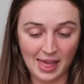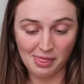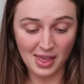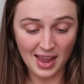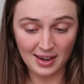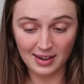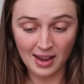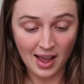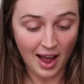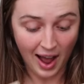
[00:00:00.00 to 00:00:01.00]
And
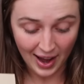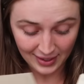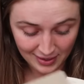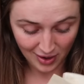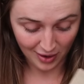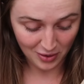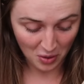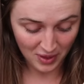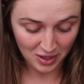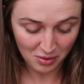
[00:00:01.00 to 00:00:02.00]
then, I did not
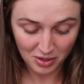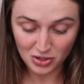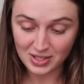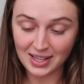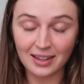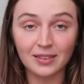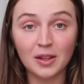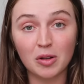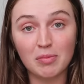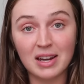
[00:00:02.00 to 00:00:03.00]
know that you could just get
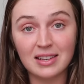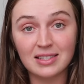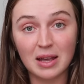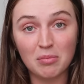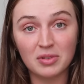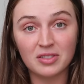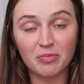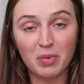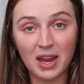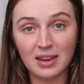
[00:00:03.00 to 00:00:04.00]
little mini samples
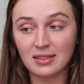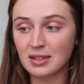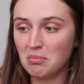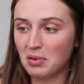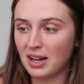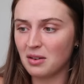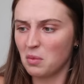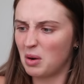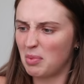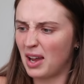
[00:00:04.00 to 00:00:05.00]
of paint, but I
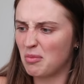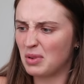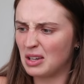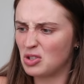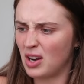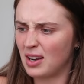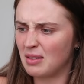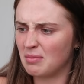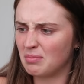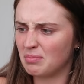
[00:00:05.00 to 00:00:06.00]
didn't wanna buy a big
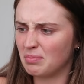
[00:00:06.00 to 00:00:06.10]
giant